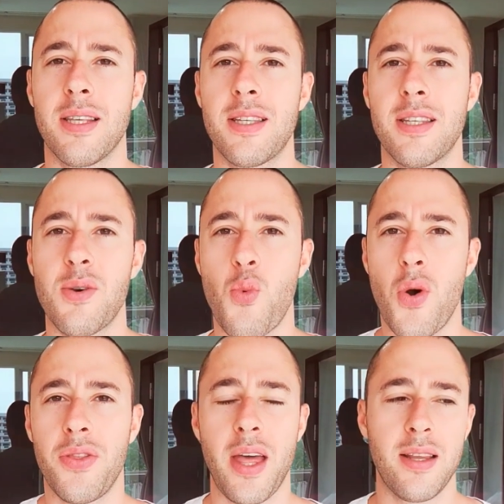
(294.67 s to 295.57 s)
this is the
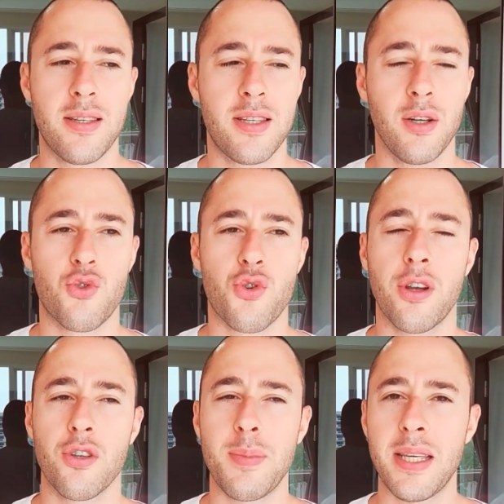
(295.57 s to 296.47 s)
one that still
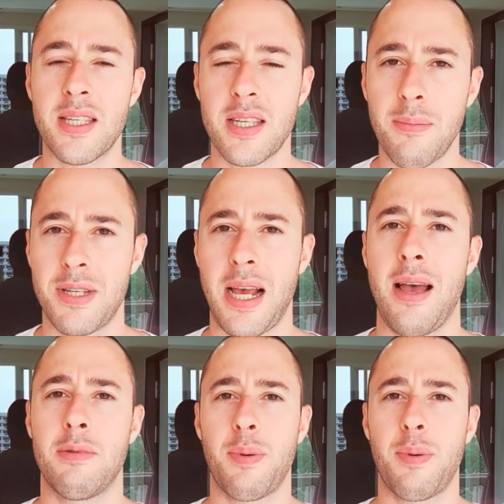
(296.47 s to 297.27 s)
triggers me sometimes,